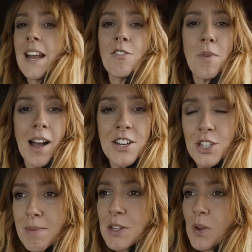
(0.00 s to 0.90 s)
never mind,
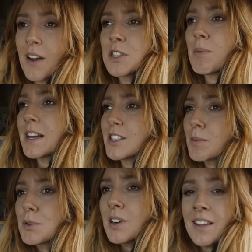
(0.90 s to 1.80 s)
just means we'll have to buy
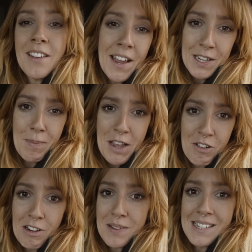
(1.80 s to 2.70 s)
double at the next
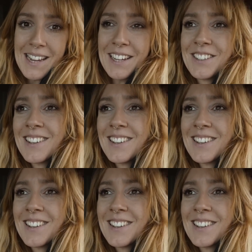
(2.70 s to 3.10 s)
bakery we see.